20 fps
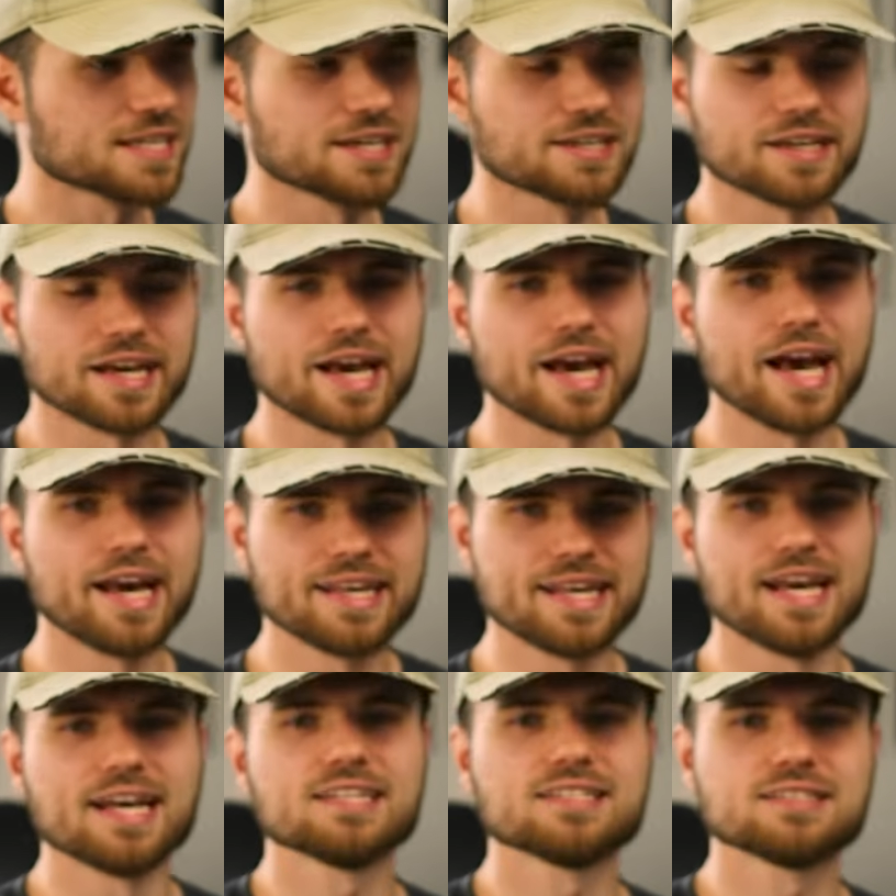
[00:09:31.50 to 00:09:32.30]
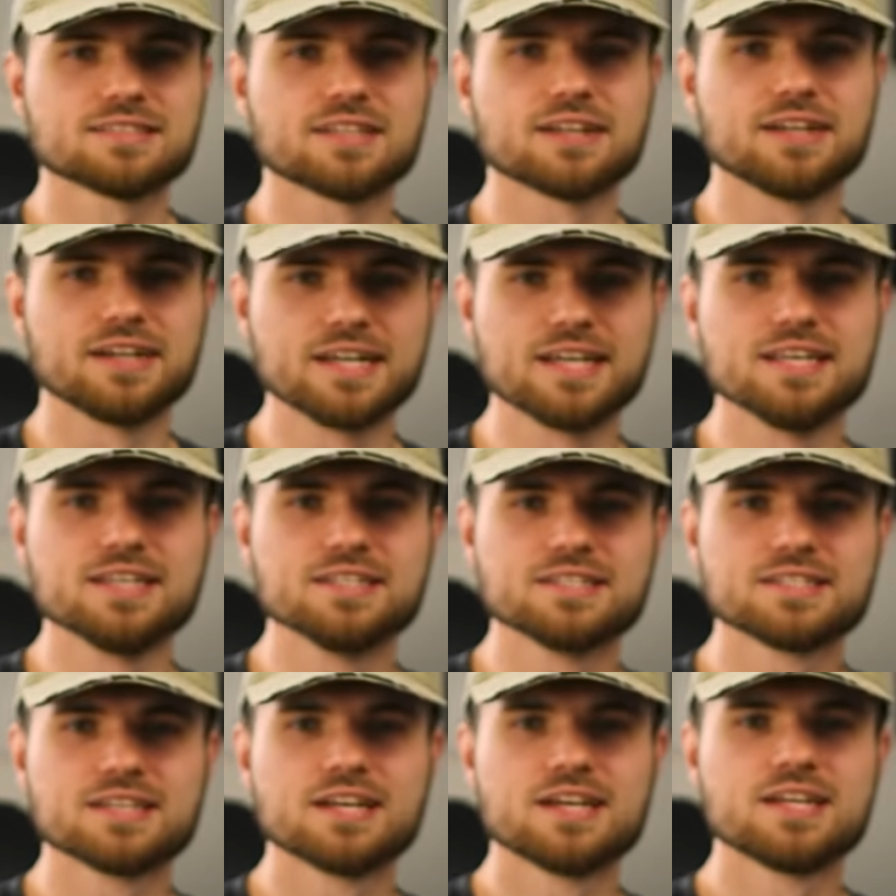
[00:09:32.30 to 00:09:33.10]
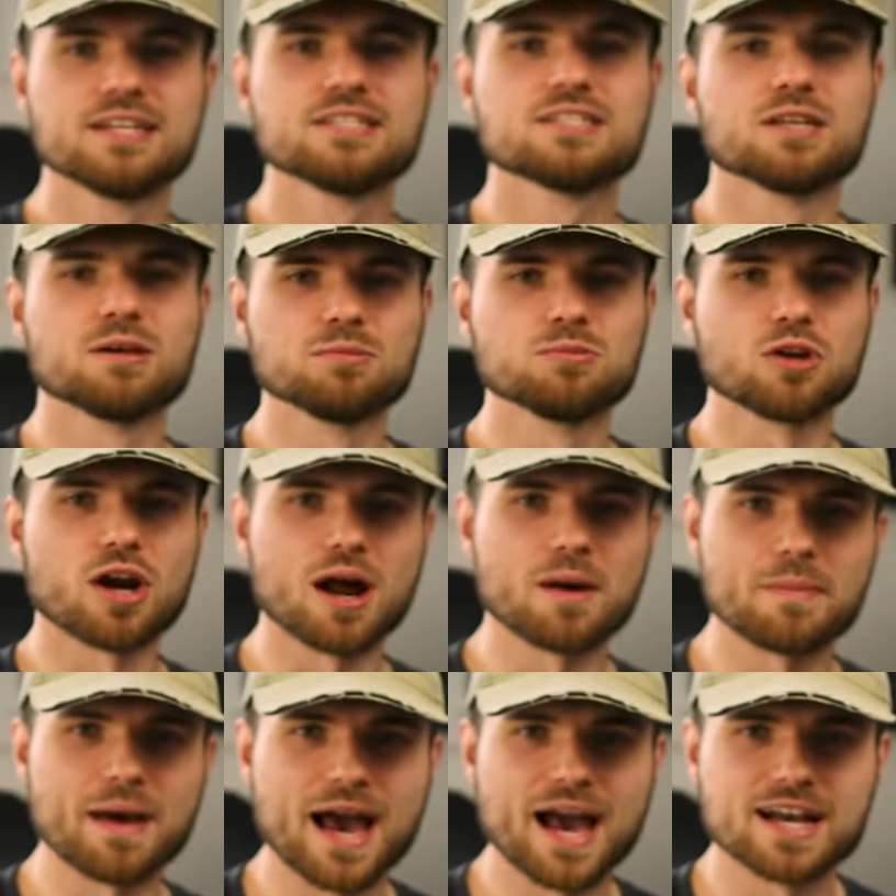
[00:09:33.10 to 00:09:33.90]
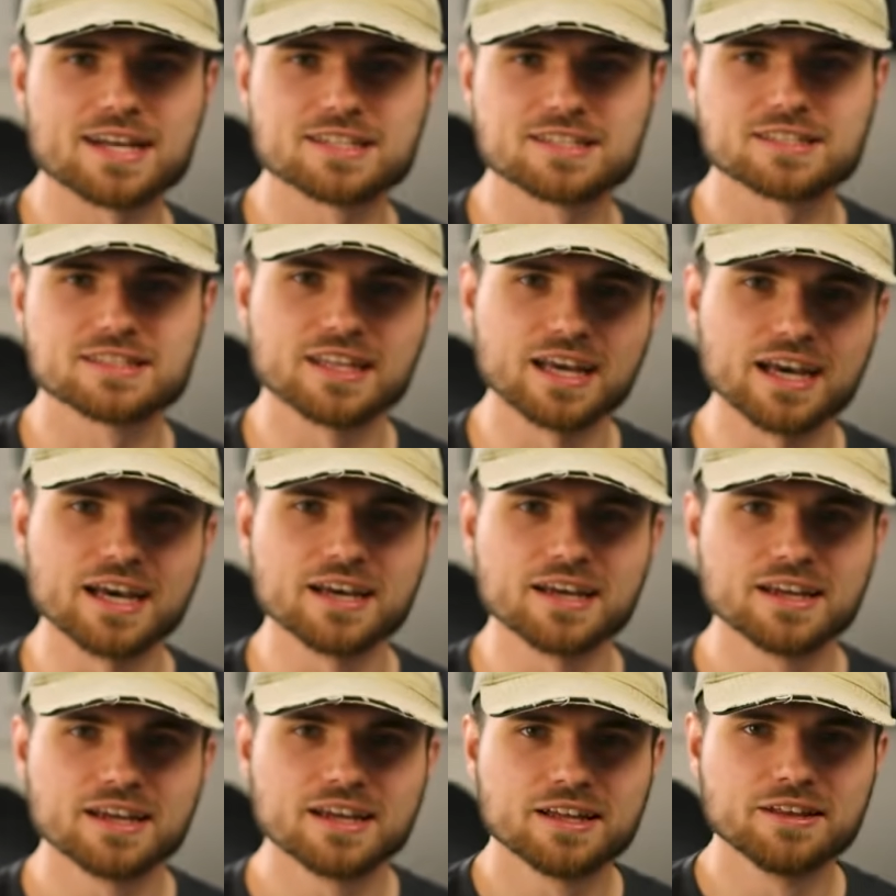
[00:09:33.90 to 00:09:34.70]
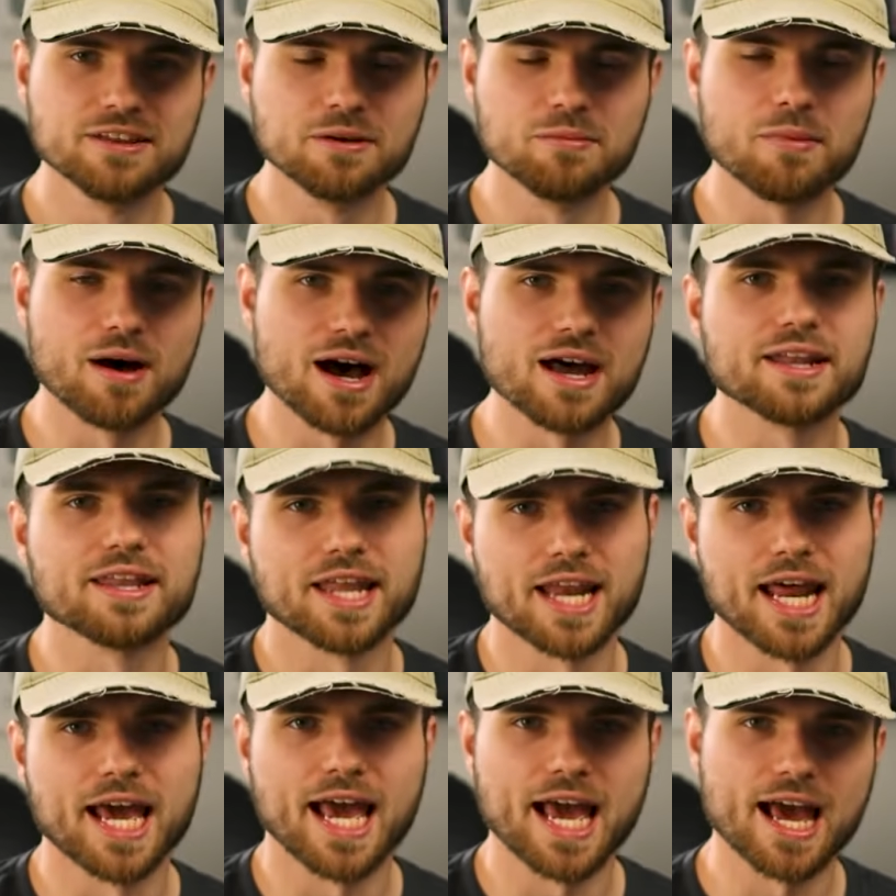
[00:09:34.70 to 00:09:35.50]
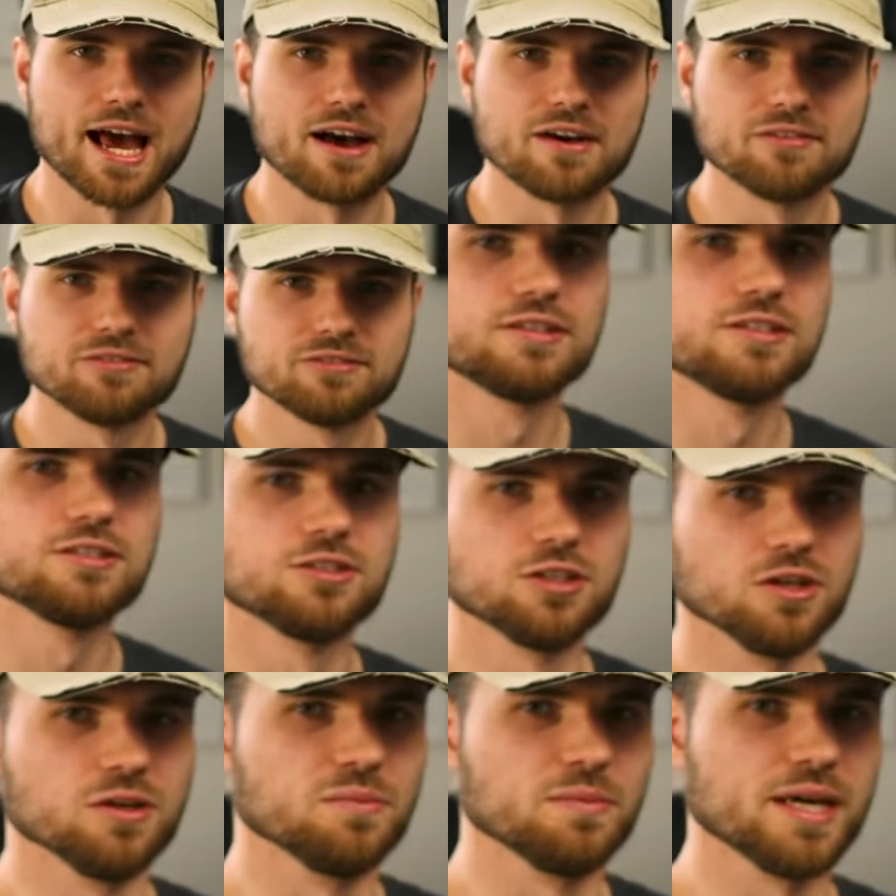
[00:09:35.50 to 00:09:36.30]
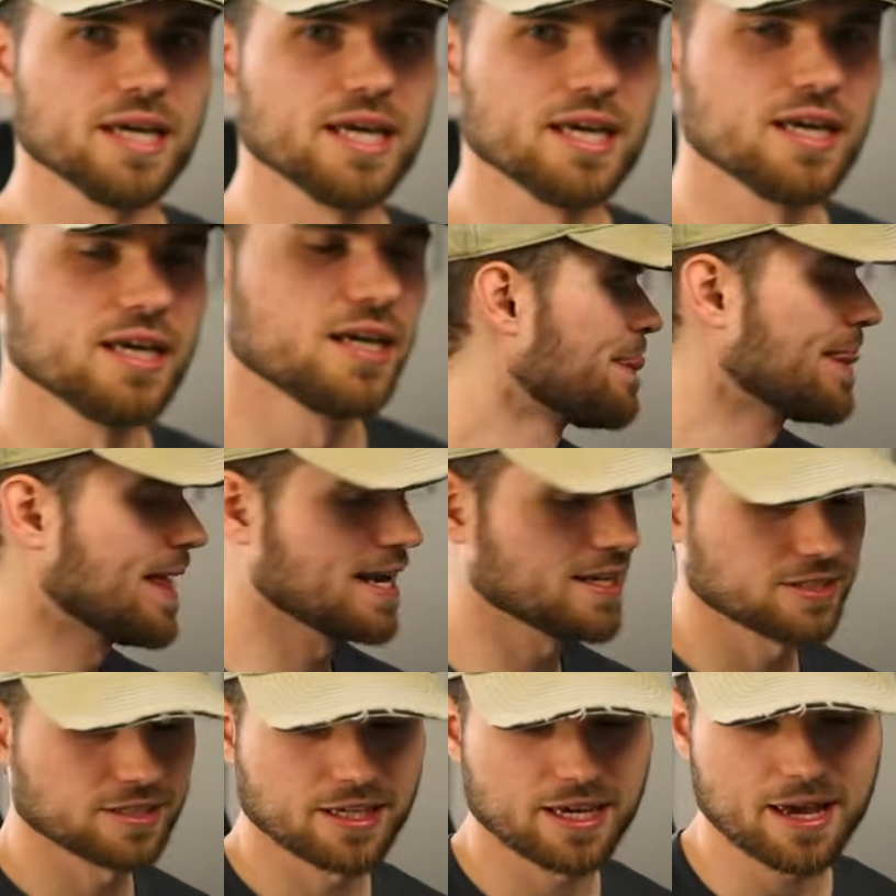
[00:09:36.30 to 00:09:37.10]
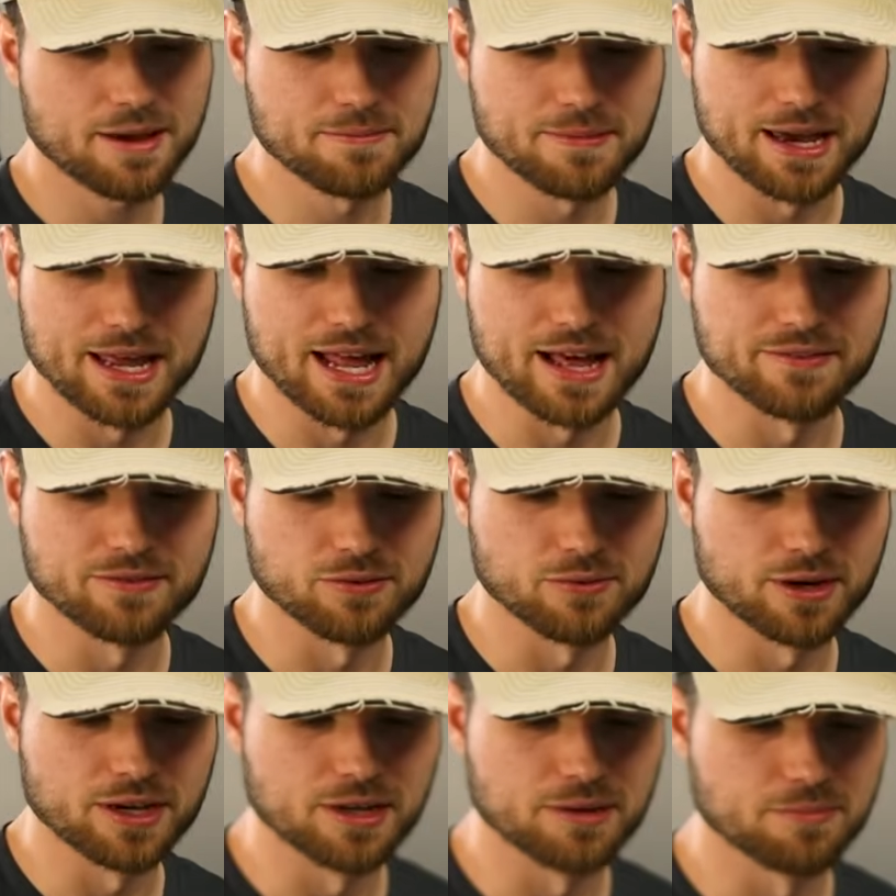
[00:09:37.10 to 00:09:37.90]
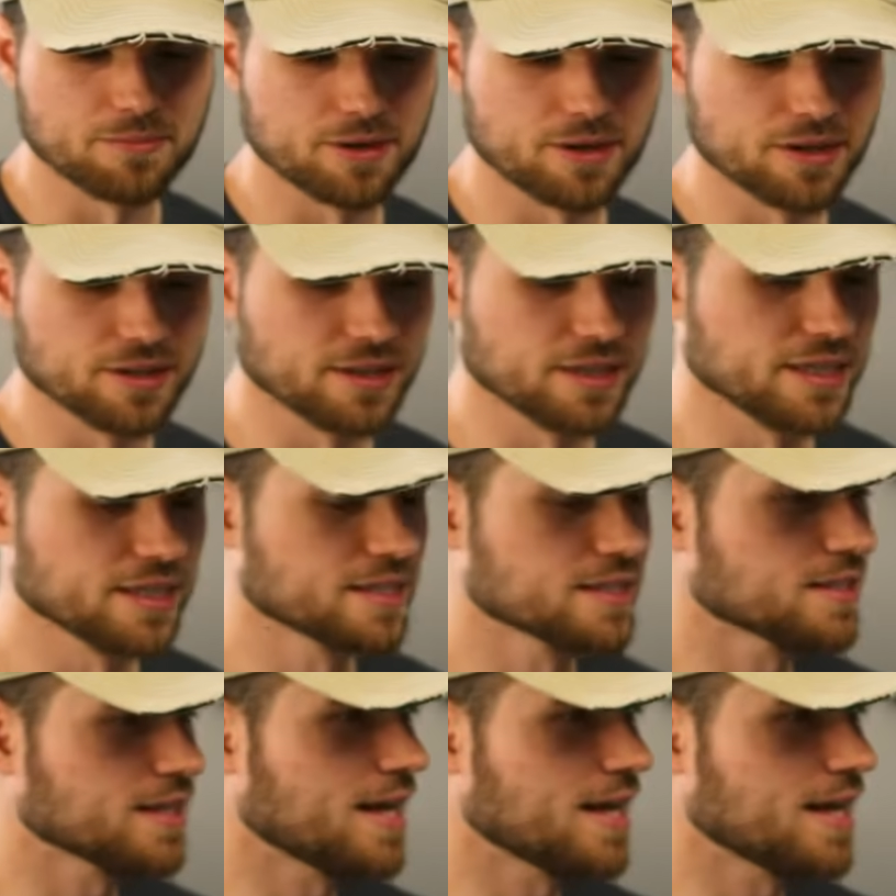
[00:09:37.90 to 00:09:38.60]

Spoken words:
Okay, I guess there is some drawbacks to the mod that I have. Sue me. Actually, I might have a way to burn this.